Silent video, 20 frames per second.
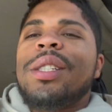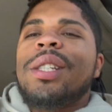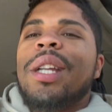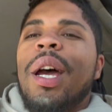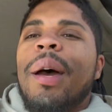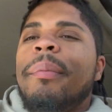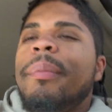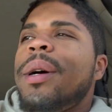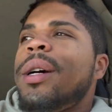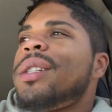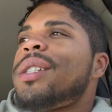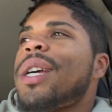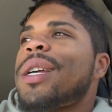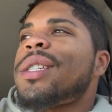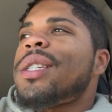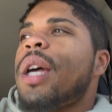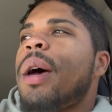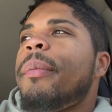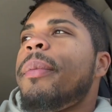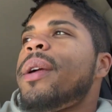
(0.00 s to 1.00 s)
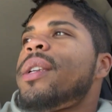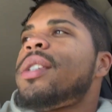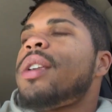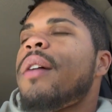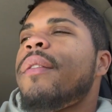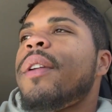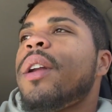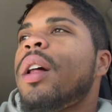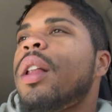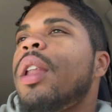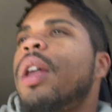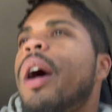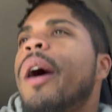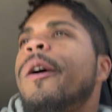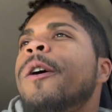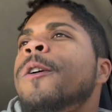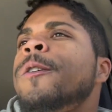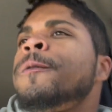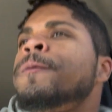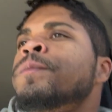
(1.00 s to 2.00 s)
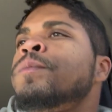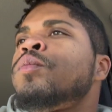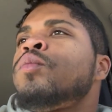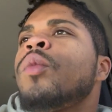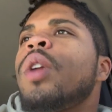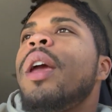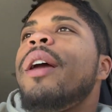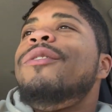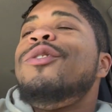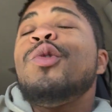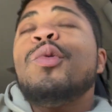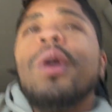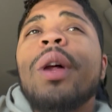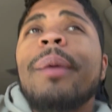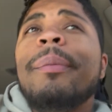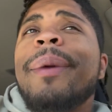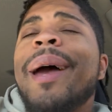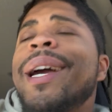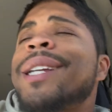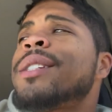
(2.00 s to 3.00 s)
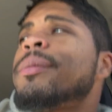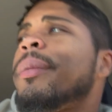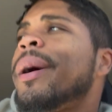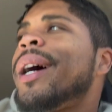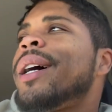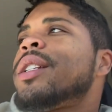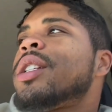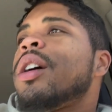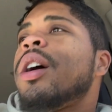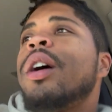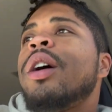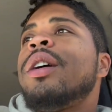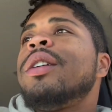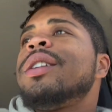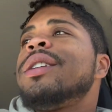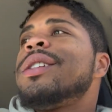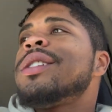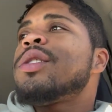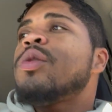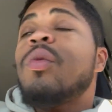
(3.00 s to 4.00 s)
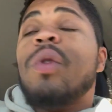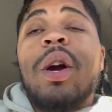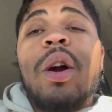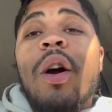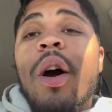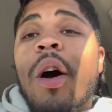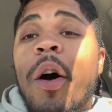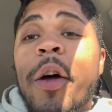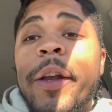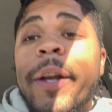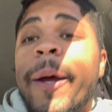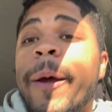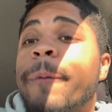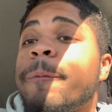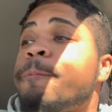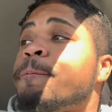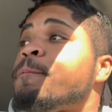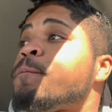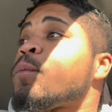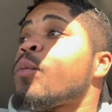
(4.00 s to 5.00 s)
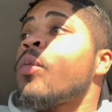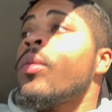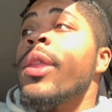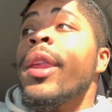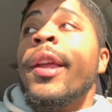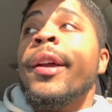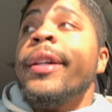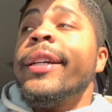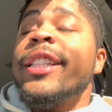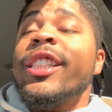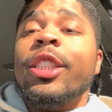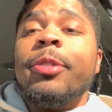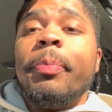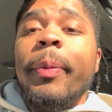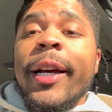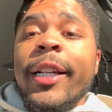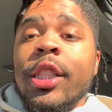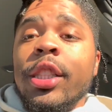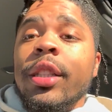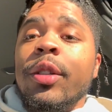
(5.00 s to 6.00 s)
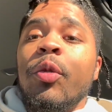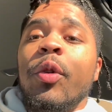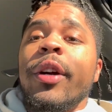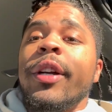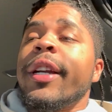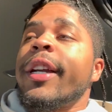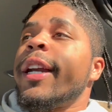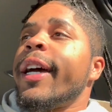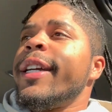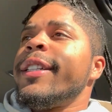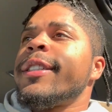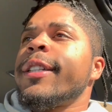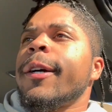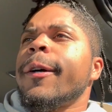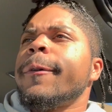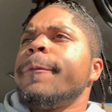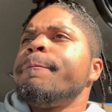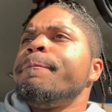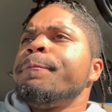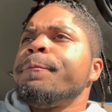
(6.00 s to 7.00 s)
Not much. I stopped at 7 o'clock. If you want to maximize your earnings, work all day. Especially work the nighttime.